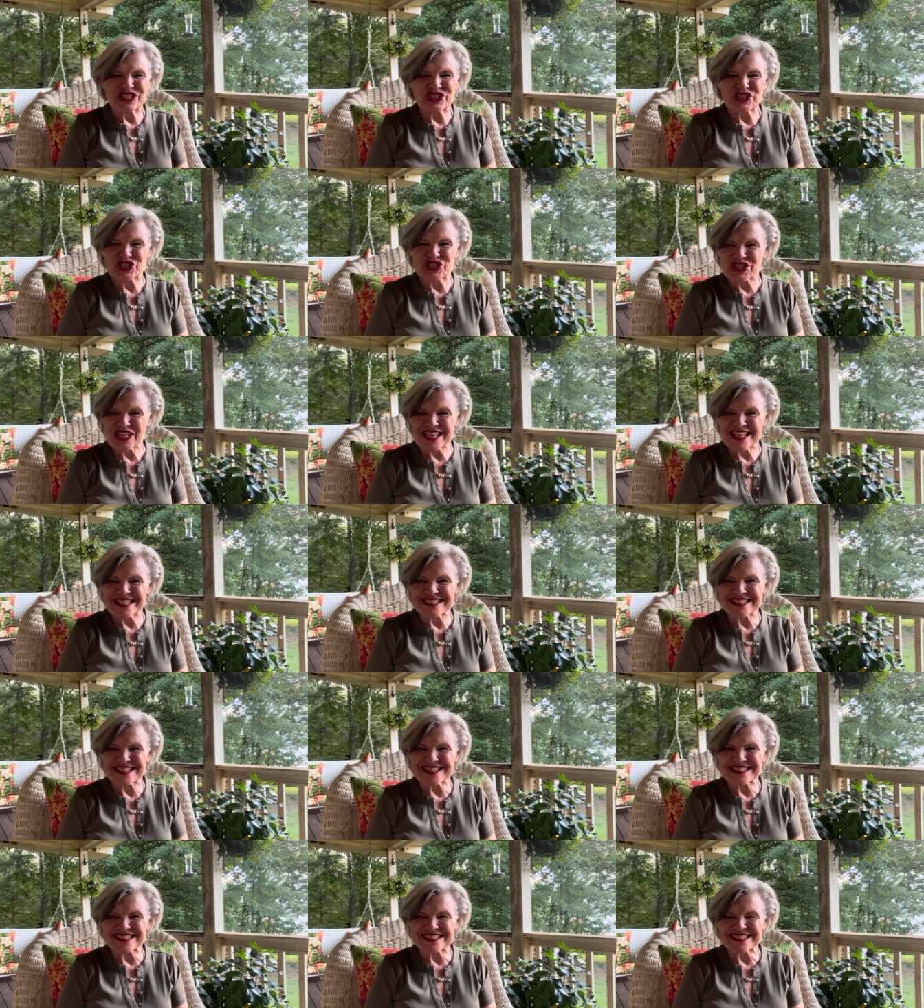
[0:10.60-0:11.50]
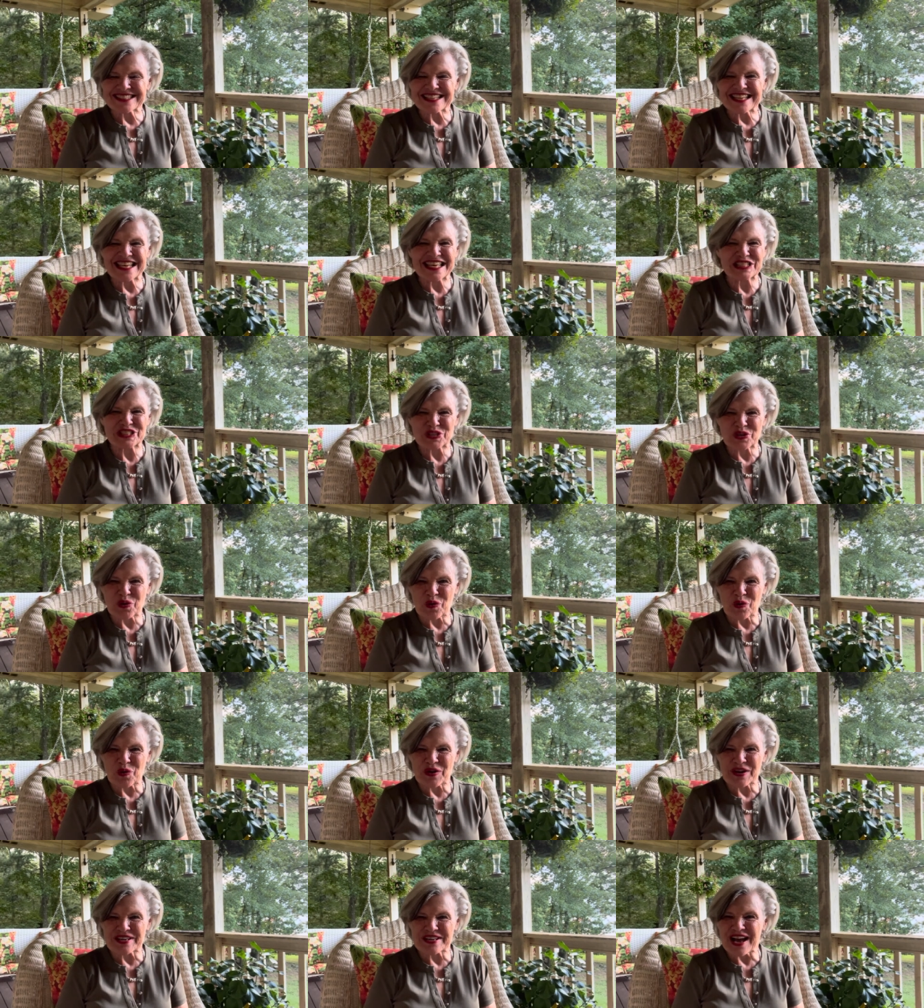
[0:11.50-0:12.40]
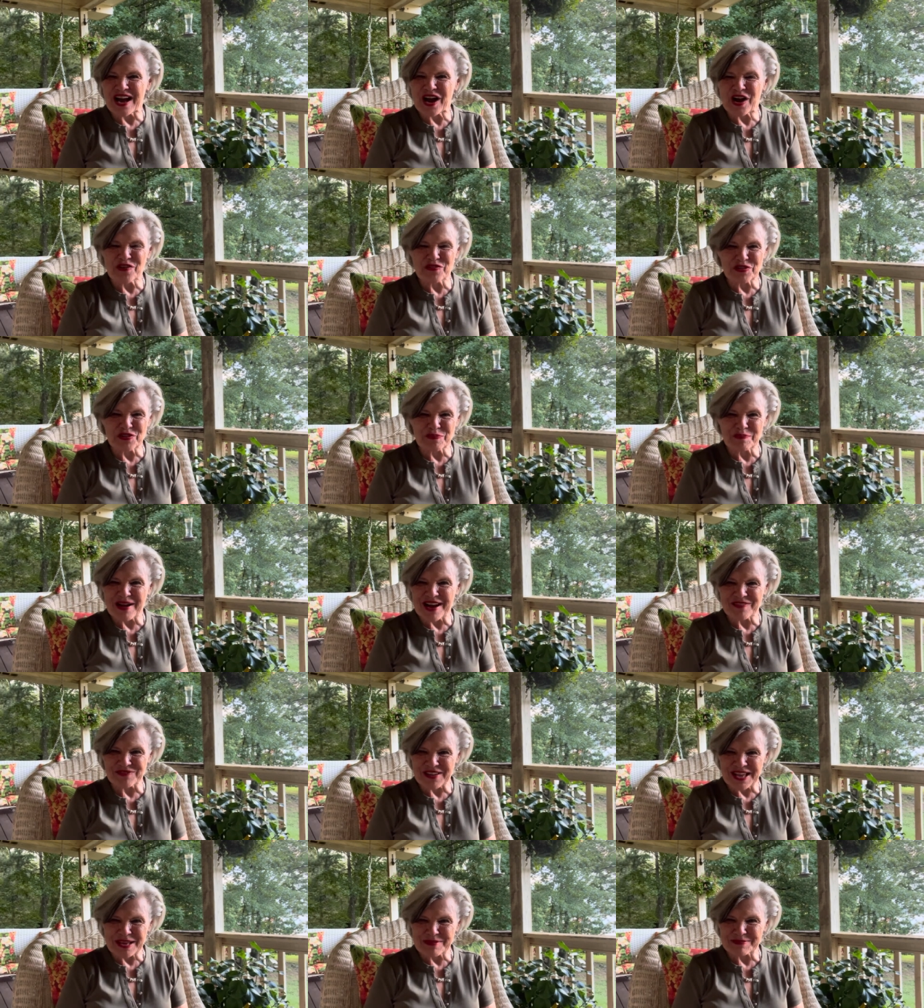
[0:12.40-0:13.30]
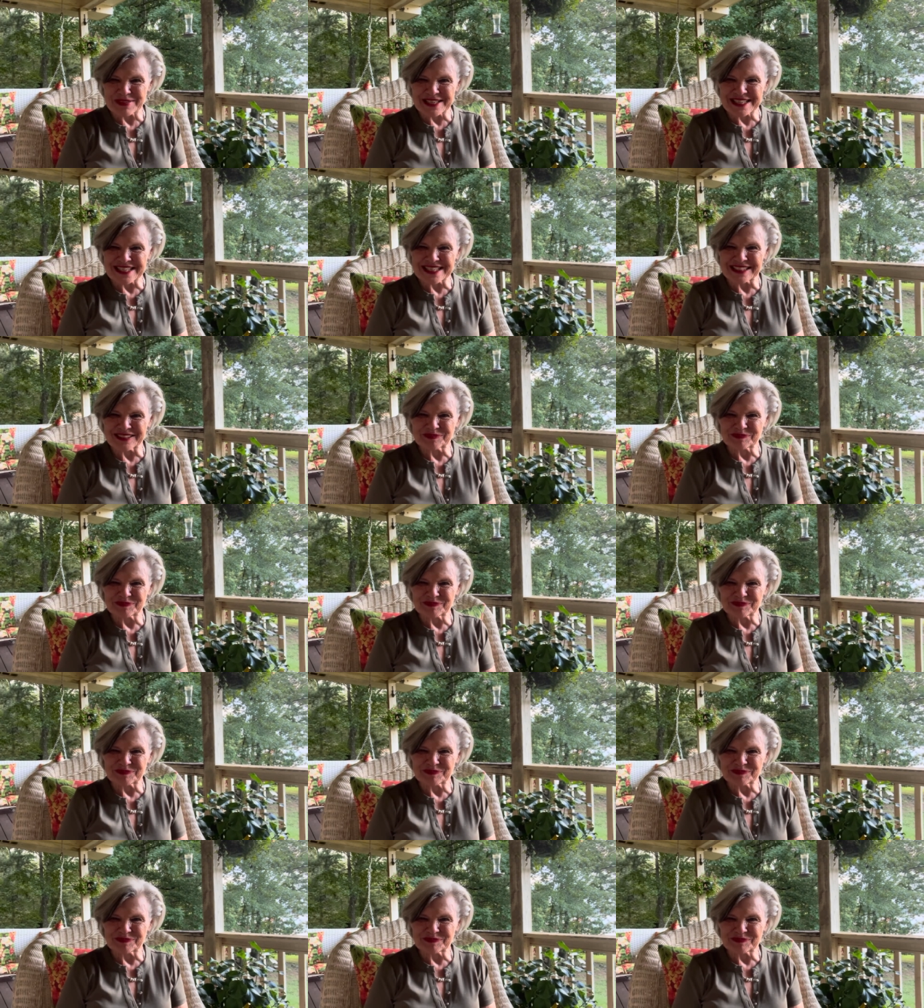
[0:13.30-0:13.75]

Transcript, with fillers: Jesus is Lord over my family.